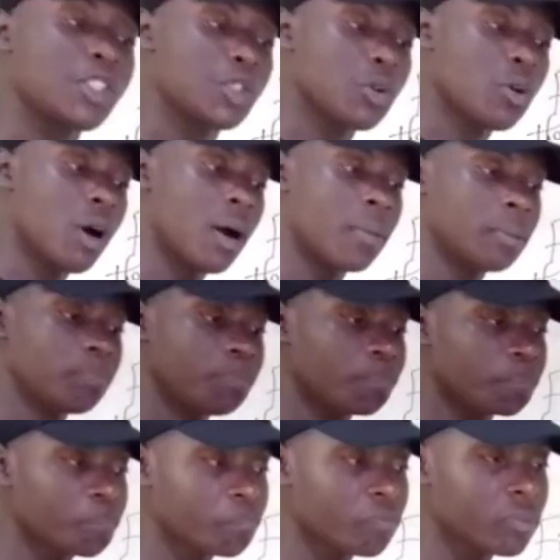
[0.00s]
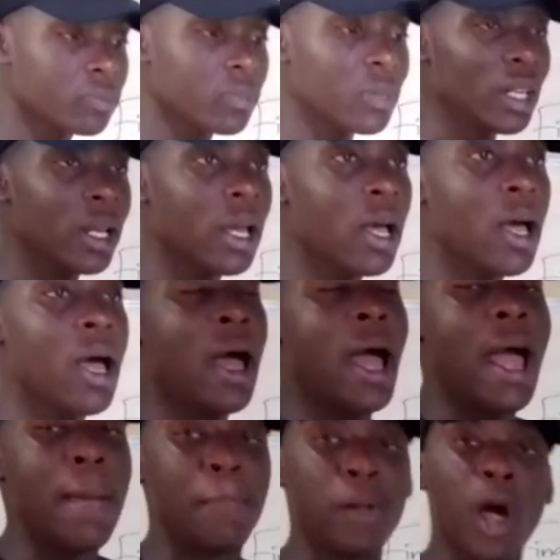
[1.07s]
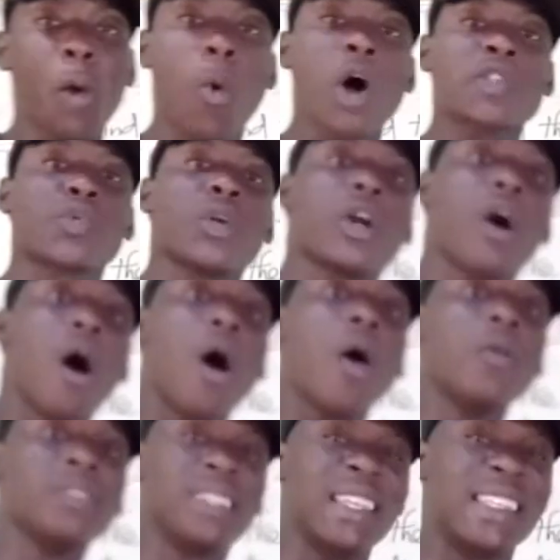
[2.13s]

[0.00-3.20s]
to employ what we call